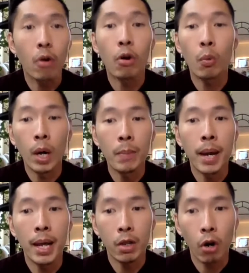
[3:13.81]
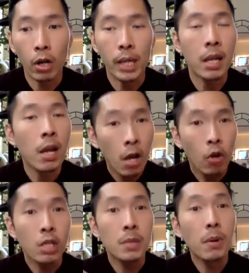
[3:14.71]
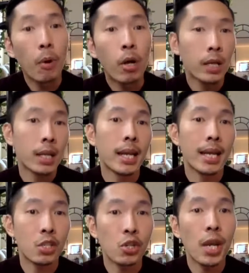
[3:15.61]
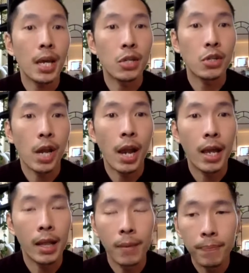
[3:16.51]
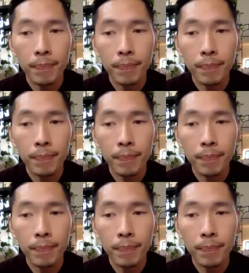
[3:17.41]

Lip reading: or one might call it cosmopolitan exchange and